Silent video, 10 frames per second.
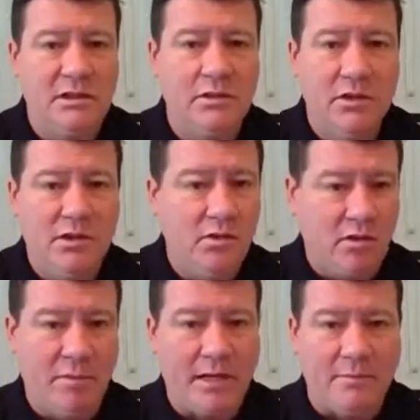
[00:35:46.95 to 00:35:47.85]
He said, "You want
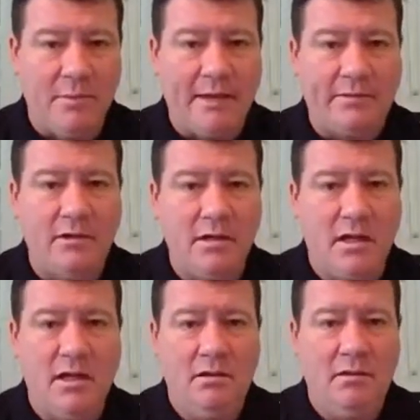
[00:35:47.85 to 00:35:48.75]
to go back to Mag
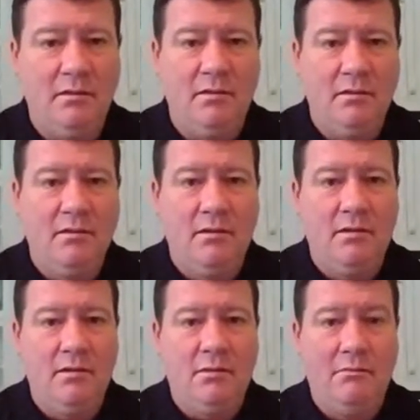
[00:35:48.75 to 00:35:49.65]
39?"
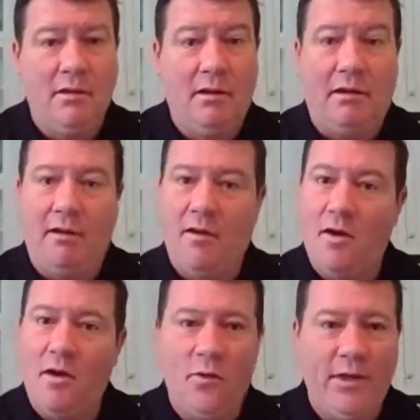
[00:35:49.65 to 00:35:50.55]
I'm like,
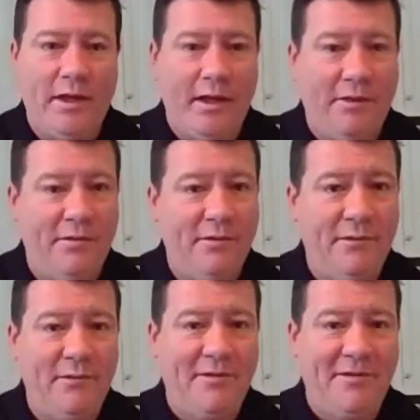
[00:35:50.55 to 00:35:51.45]
"Oh yeah, I do."